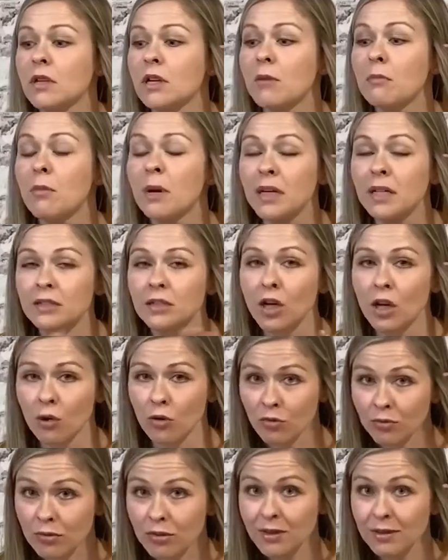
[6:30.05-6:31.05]
but
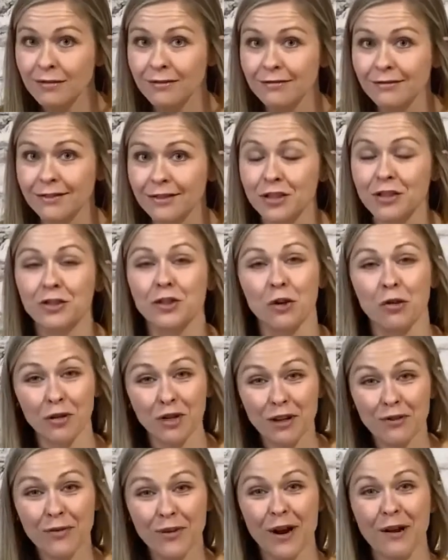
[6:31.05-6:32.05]
just don't
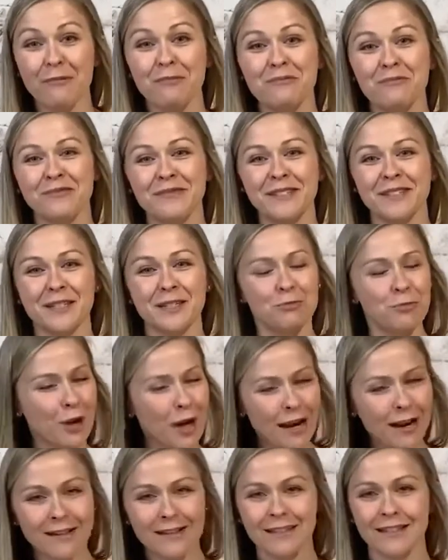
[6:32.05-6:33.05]
give up, just
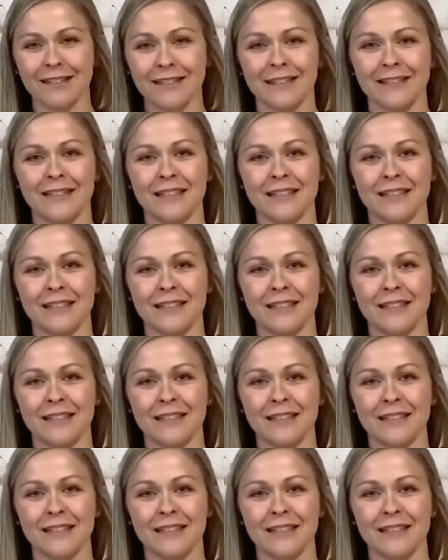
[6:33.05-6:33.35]
practice.